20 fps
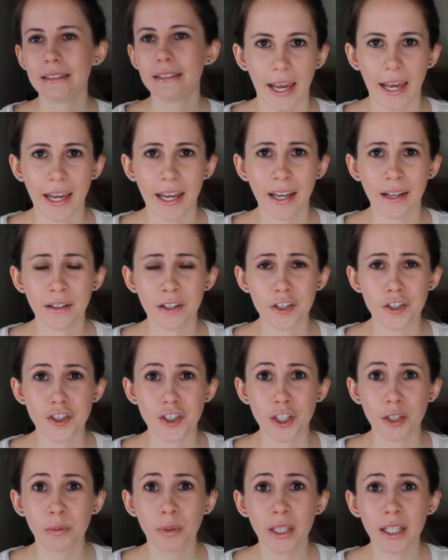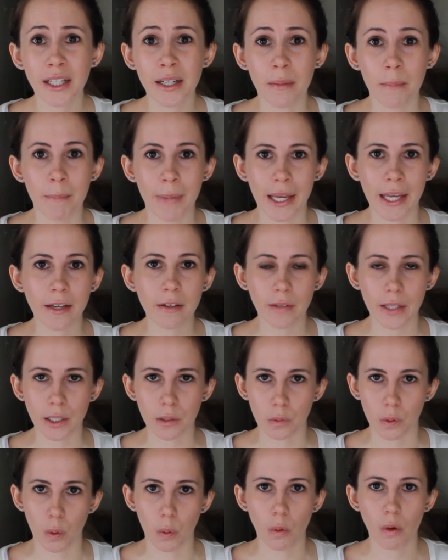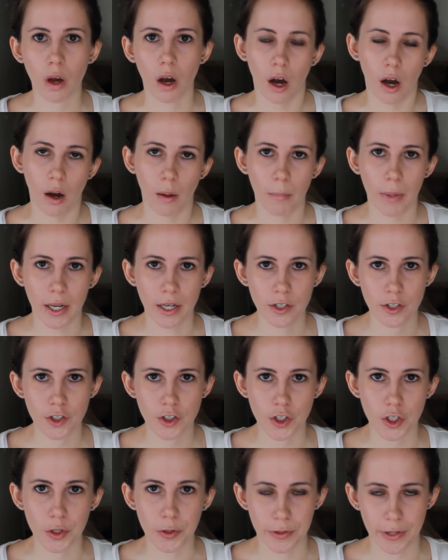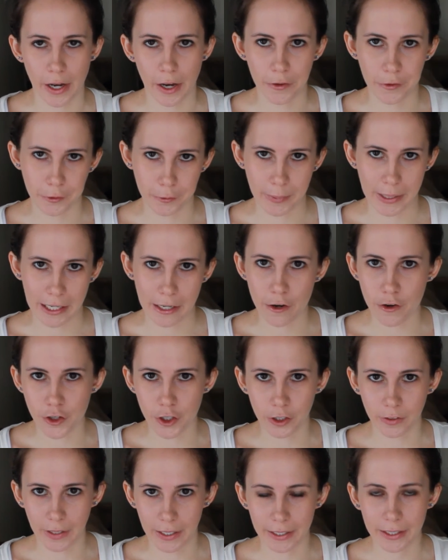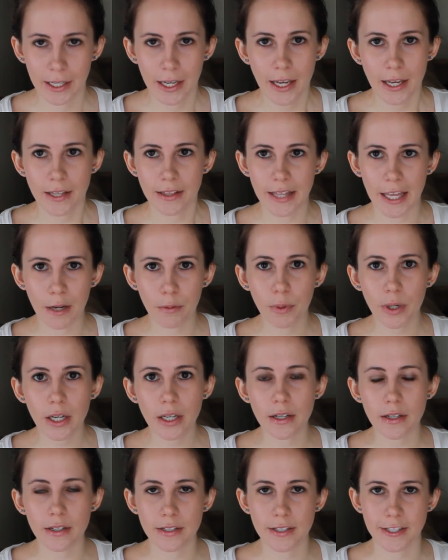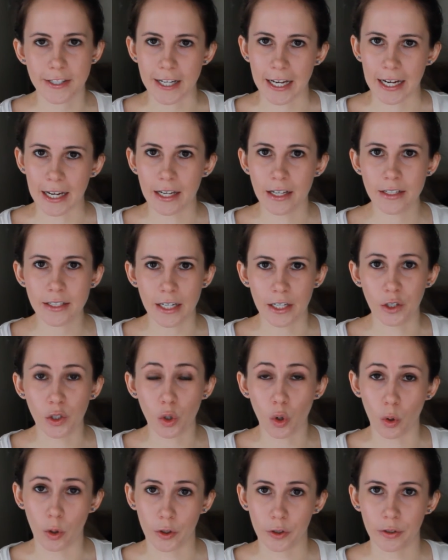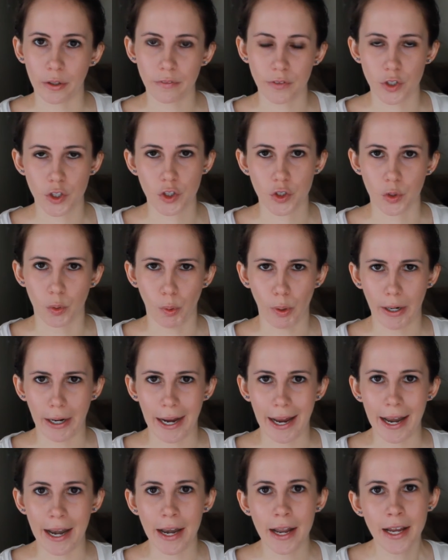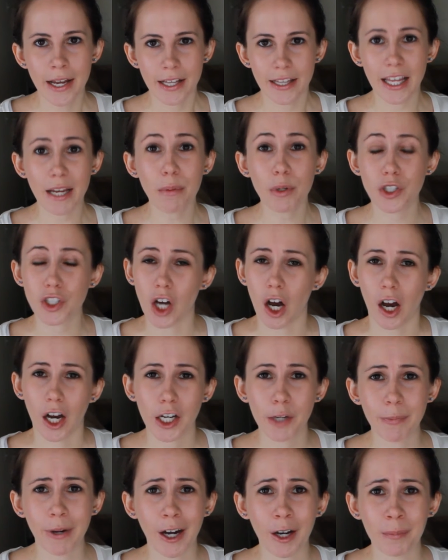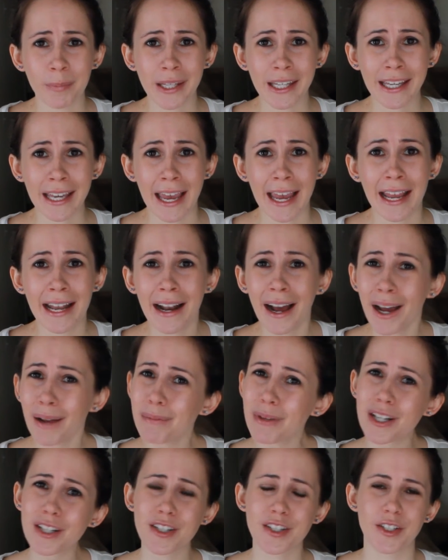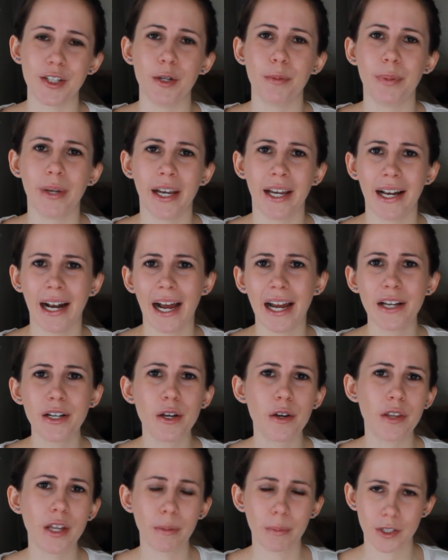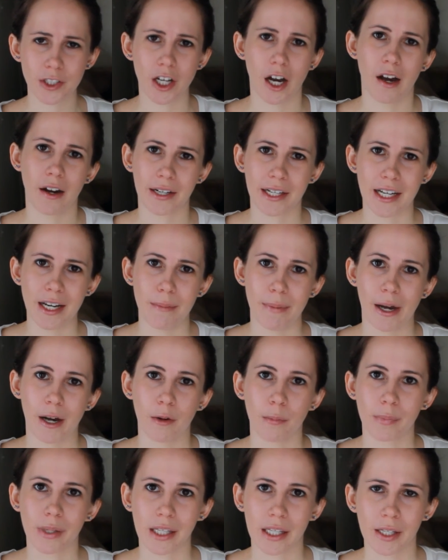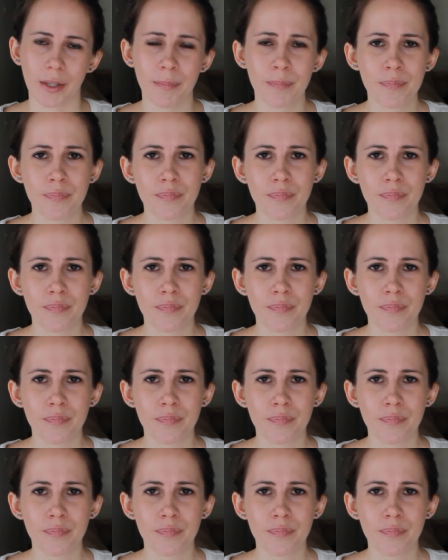and she would make like little comments to the other manager. Like, they would stand in the corner of the store and they would talk about me, and I'm not stupid. I know they were talking about me.